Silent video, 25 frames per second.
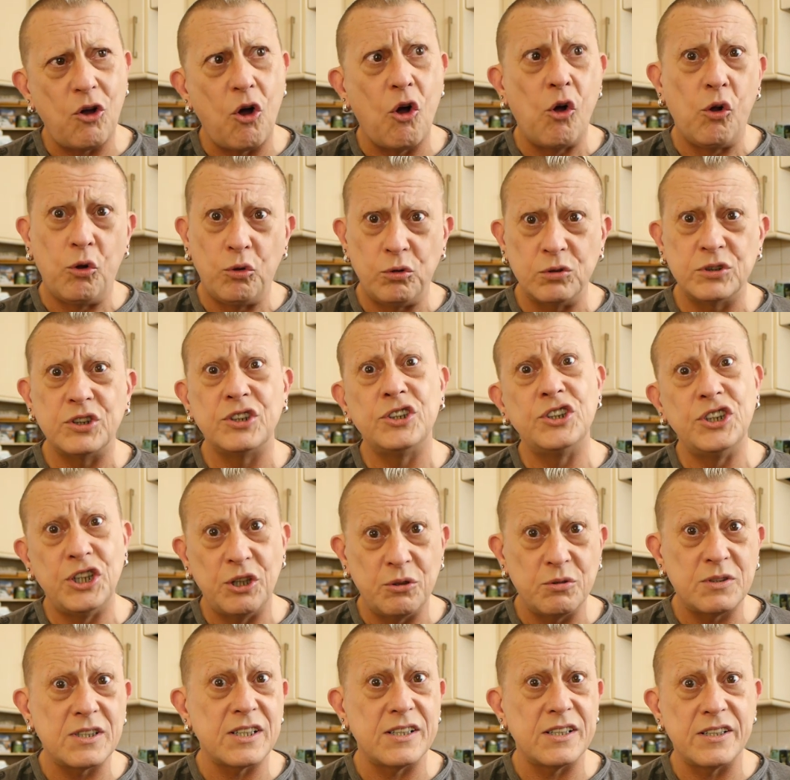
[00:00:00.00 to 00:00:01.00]
old and
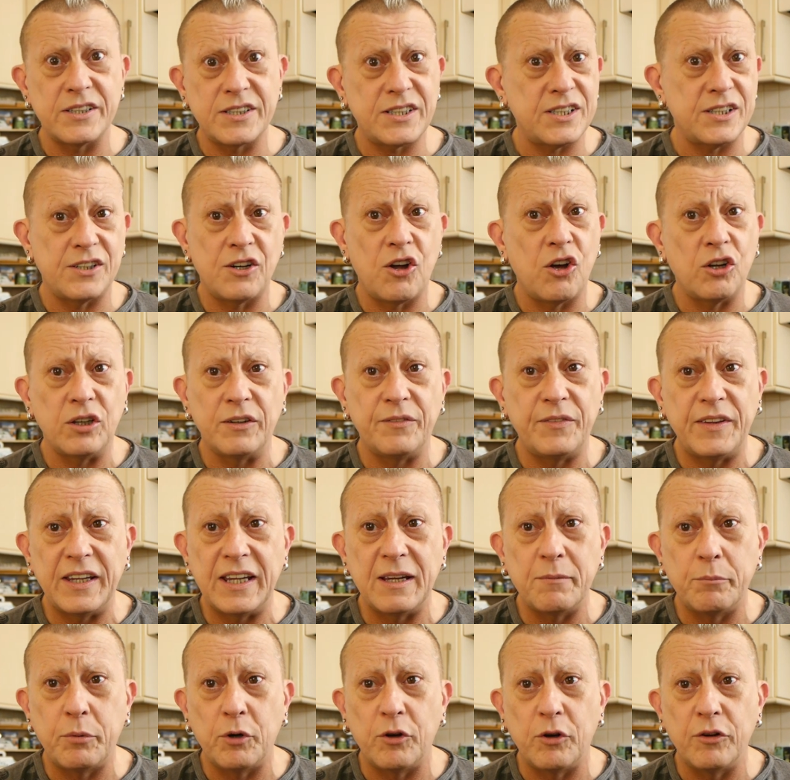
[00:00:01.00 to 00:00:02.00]
useless and all of
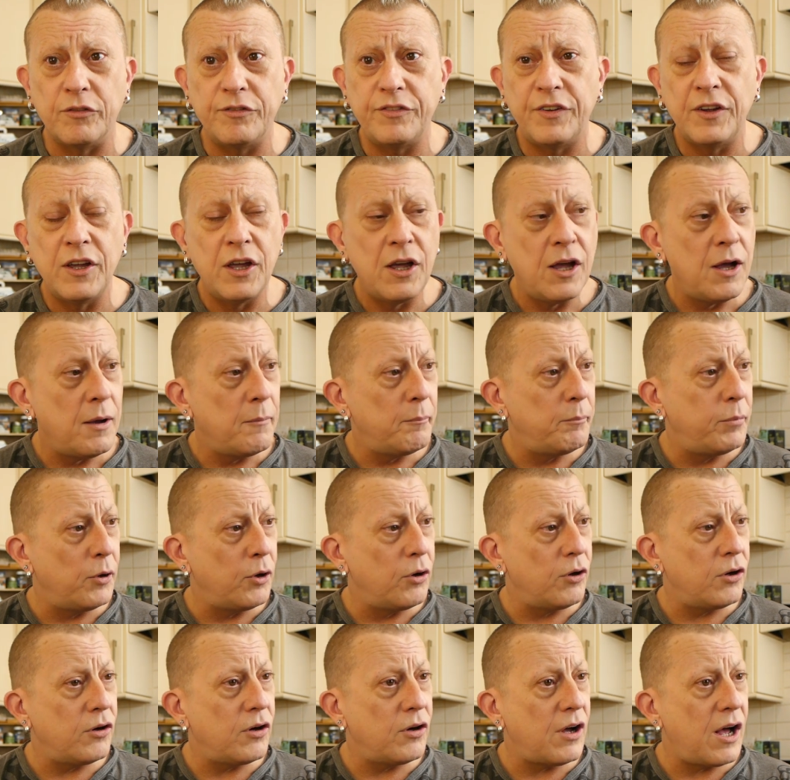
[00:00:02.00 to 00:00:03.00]
the above,
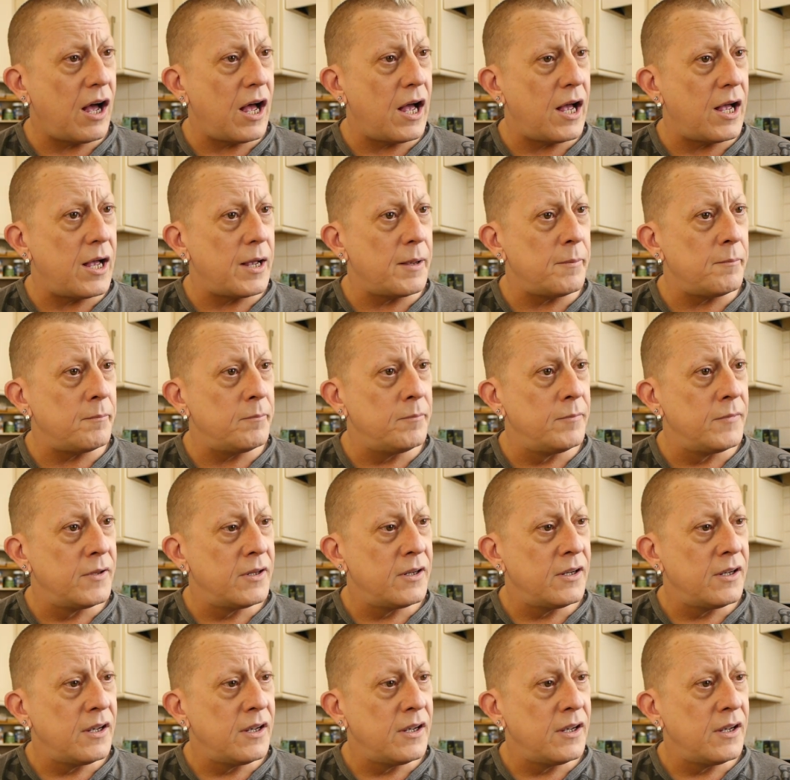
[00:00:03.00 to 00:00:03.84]
but um,